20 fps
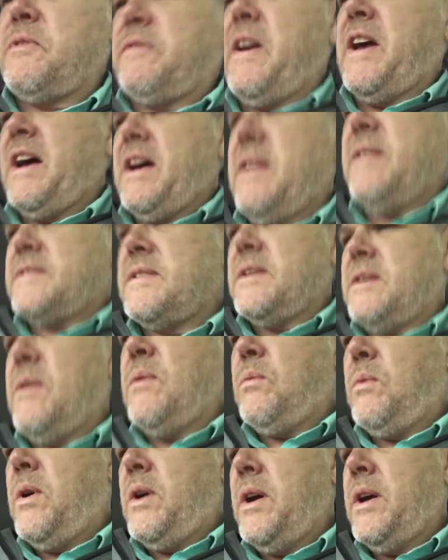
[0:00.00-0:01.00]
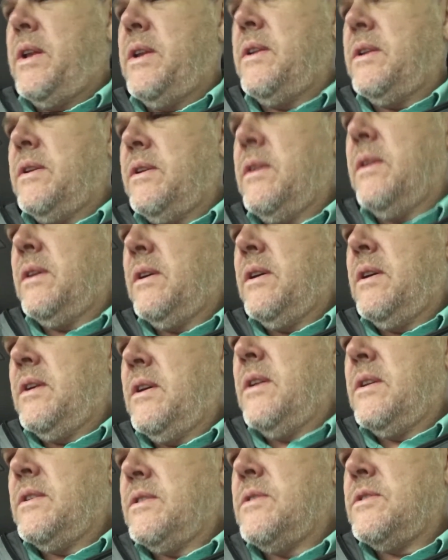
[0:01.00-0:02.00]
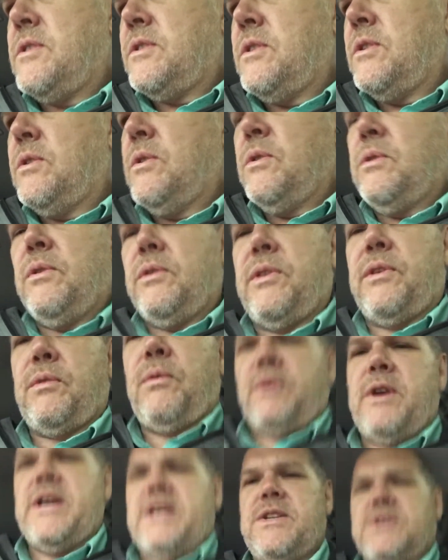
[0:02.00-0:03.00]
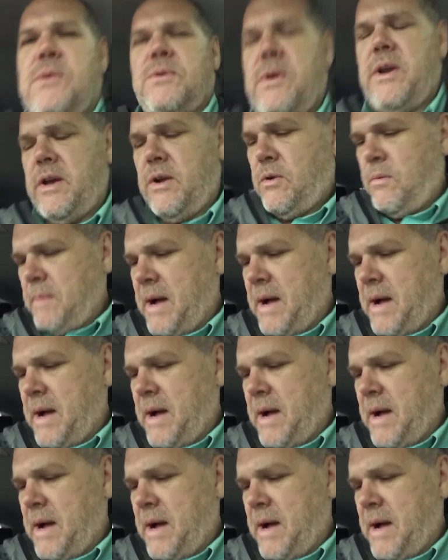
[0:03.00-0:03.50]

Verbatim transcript: We've got uh, one, two, three tornado